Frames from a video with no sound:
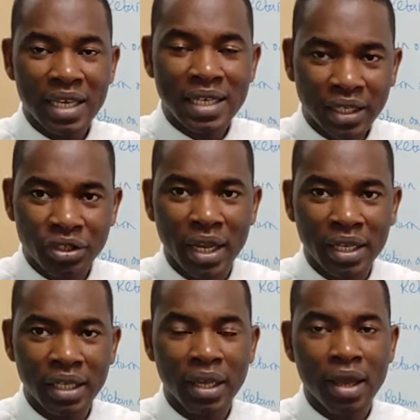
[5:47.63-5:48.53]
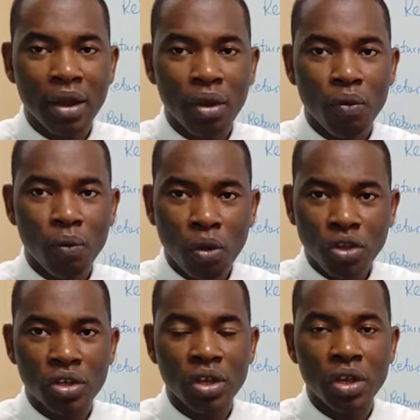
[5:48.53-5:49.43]
is actually
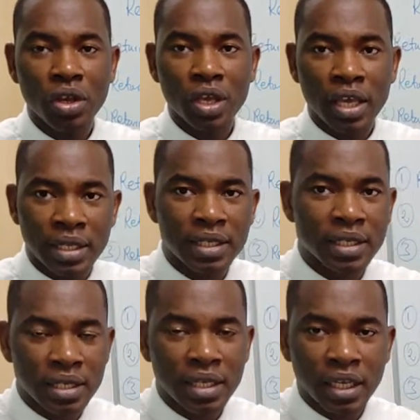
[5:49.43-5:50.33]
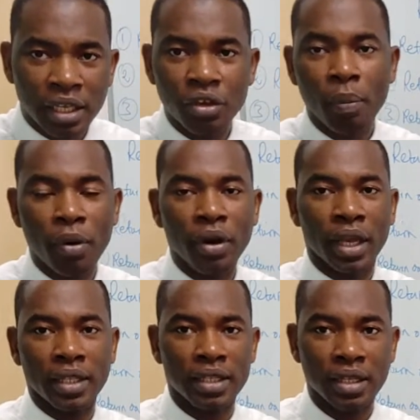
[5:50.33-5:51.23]
what is in your
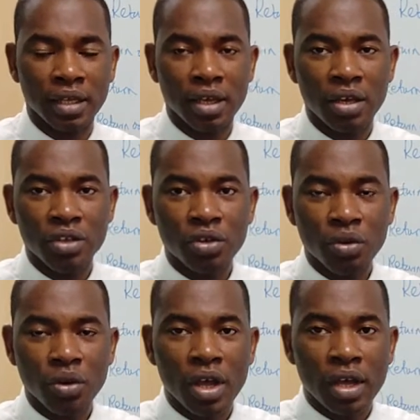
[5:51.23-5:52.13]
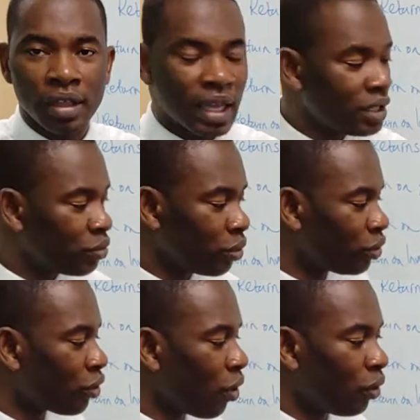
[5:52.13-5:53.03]
pocket. So that is
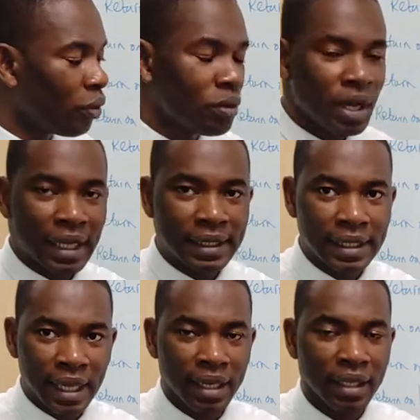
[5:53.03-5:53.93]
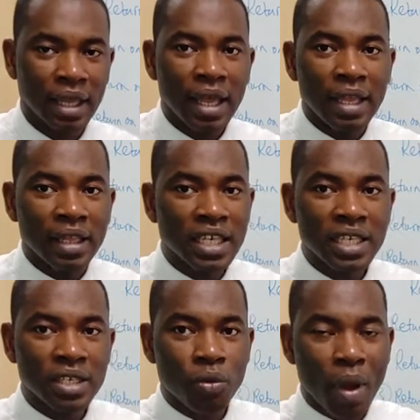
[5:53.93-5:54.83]
what you call owner's earning.
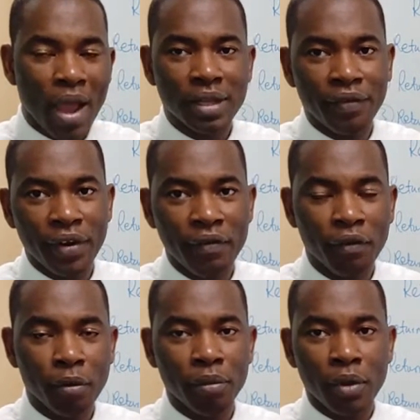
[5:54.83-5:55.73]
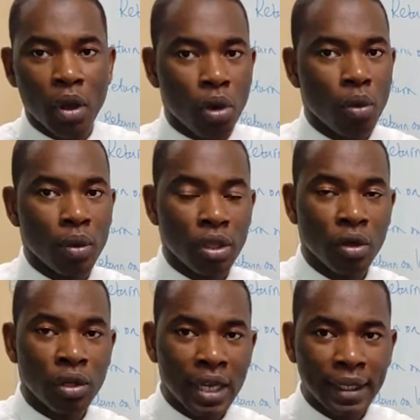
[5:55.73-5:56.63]
This is quite different from
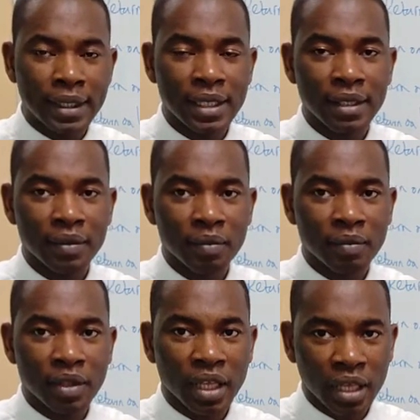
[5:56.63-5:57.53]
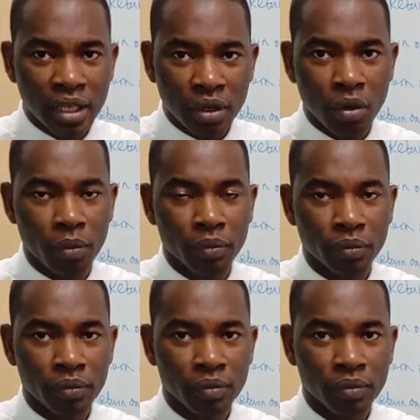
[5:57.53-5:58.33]
your net income.